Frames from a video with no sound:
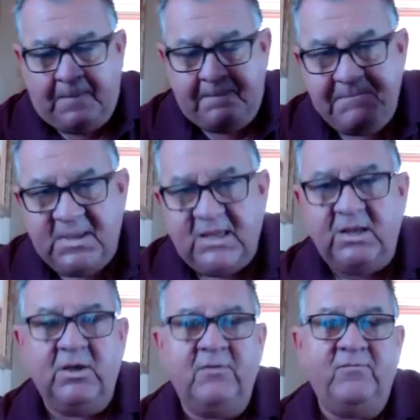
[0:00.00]

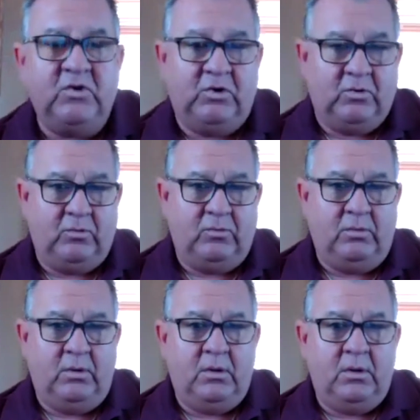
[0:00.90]
Many of you
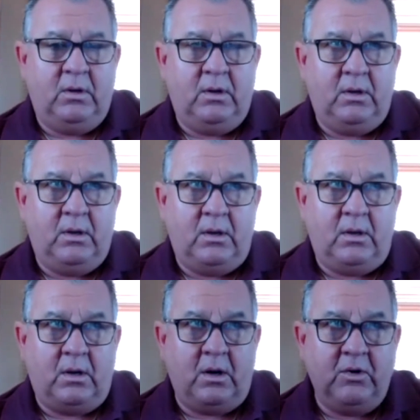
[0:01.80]

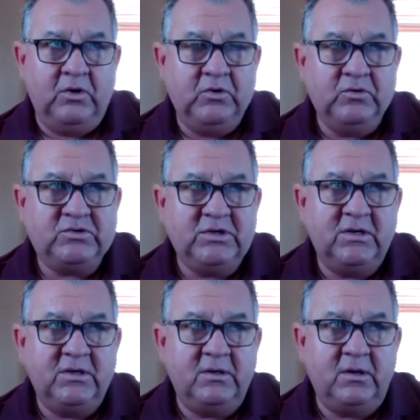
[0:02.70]
are
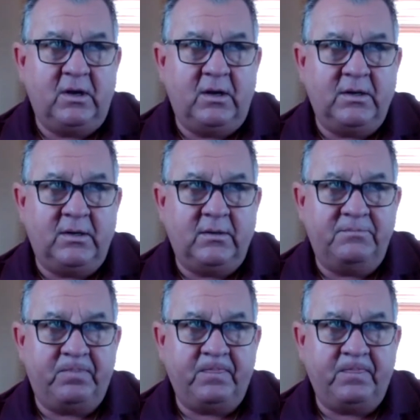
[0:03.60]
using PianoLeads